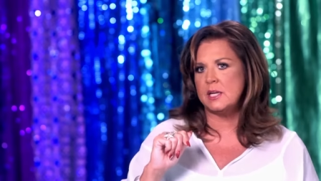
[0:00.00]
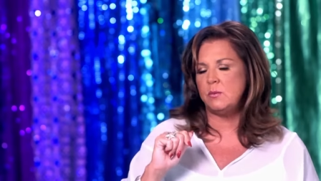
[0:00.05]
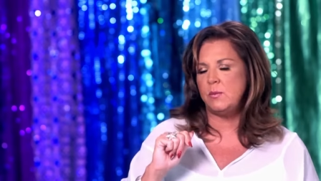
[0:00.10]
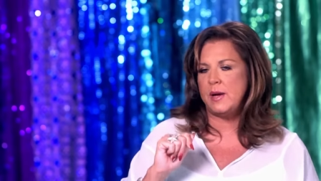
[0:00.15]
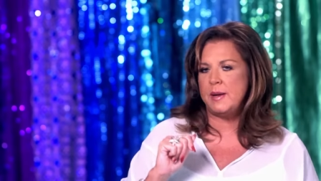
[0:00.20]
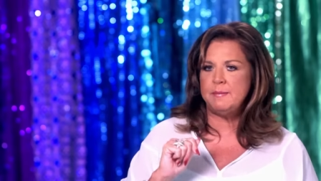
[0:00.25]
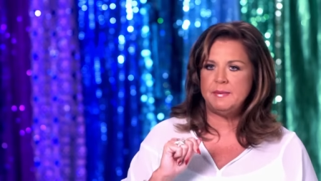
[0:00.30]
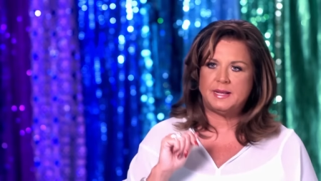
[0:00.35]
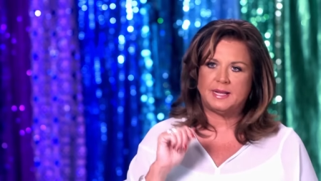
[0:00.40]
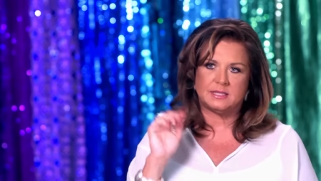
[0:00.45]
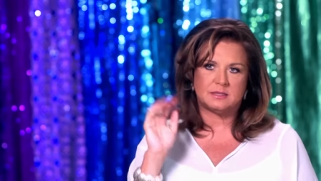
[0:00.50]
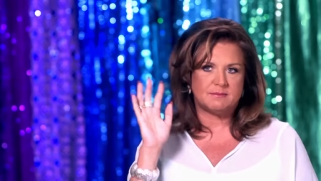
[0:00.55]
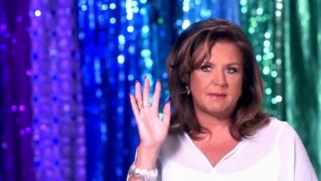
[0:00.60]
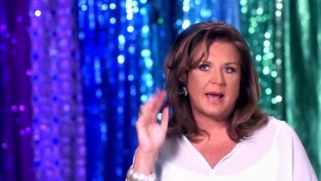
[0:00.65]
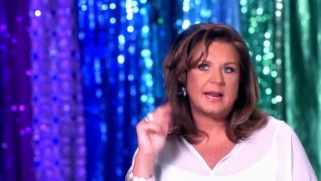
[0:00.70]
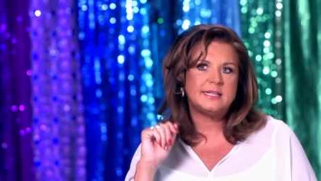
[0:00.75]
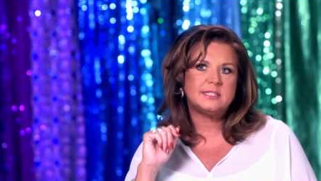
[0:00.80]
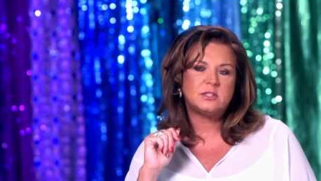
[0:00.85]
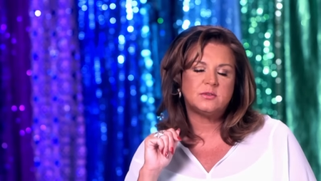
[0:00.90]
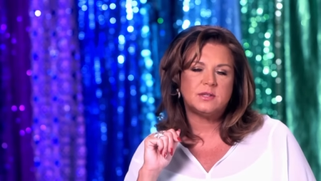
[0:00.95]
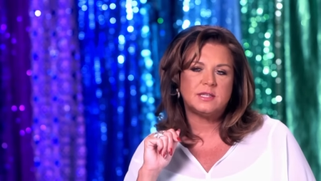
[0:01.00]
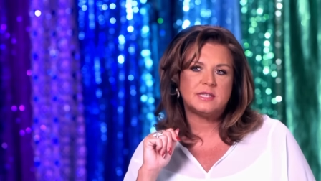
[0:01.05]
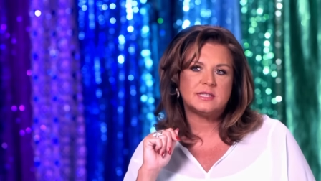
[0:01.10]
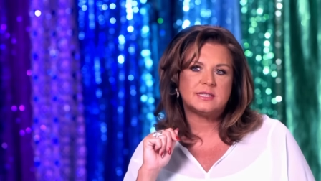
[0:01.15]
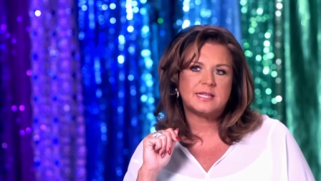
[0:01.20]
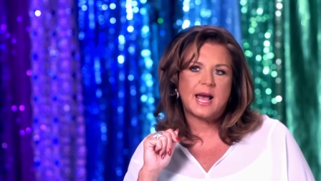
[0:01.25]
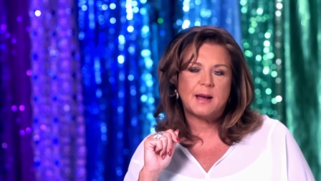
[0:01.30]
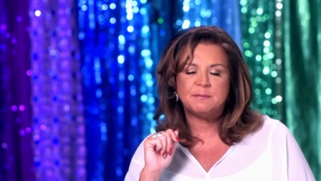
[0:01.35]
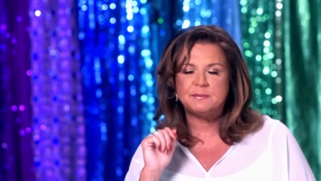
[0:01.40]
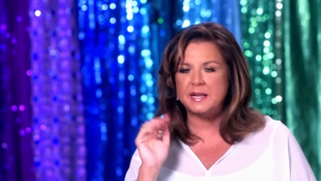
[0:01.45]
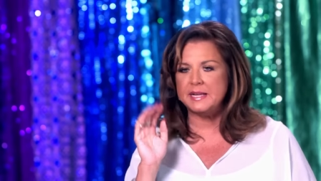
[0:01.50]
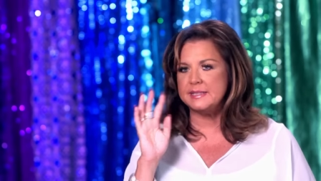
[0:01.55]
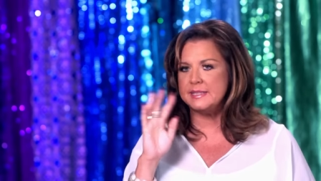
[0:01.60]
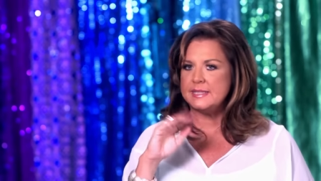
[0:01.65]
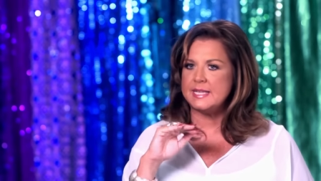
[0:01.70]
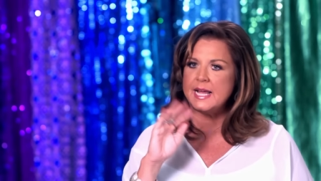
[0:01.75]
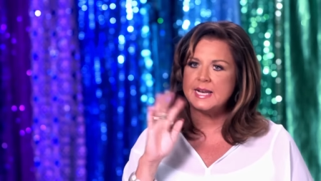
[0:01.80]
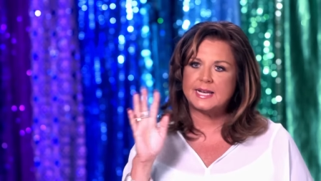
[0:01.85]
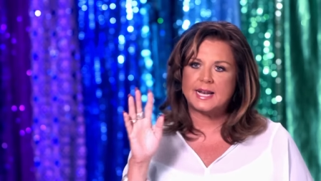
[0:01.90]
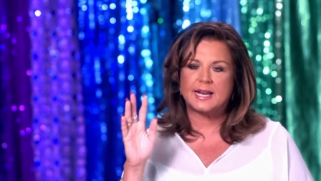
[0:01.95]
gonna win because Maddie's doing this tap dance.
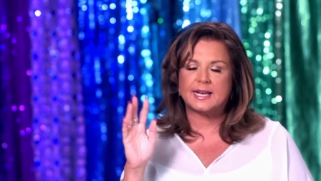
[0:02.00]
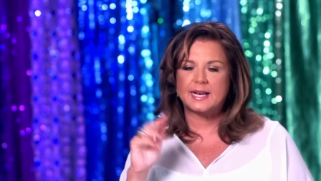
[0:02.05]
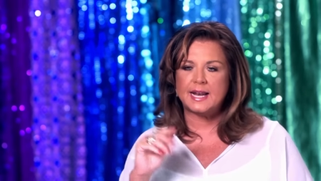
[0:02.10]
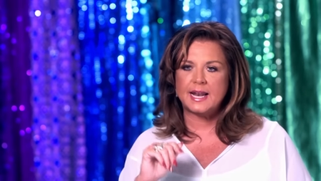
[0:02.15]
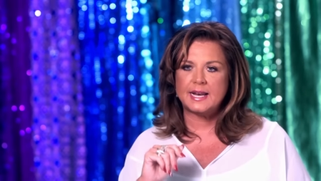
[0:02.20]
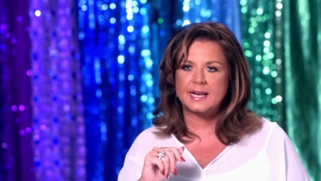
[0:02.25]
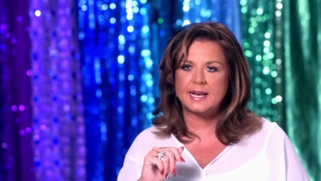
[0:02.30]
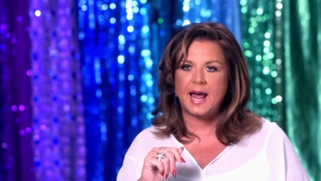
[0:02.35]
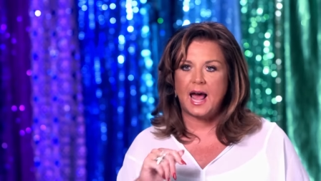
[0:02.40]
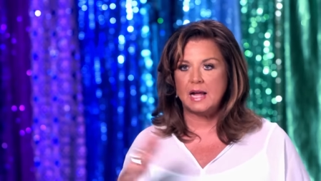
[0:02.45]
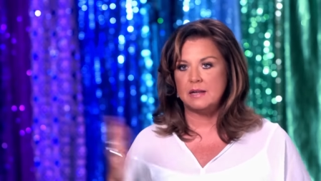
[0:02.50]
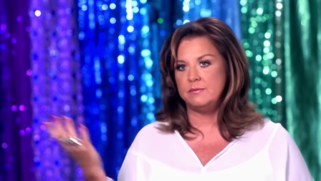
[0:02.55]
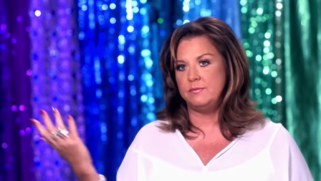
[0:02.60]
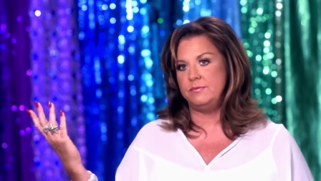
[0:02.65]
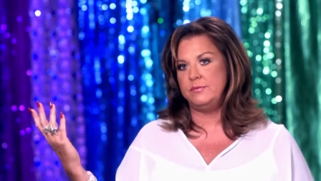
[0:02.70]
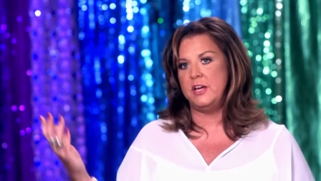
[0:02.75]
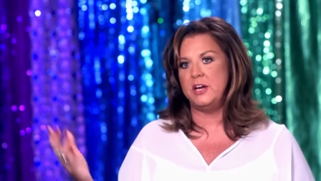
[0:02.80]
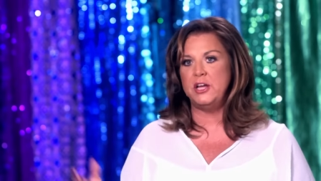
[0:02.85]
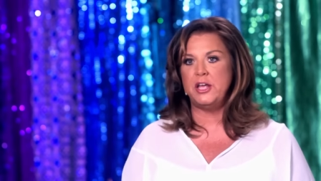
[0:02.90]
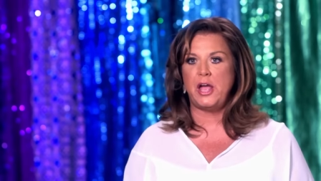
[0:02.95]
Da da da da da da. There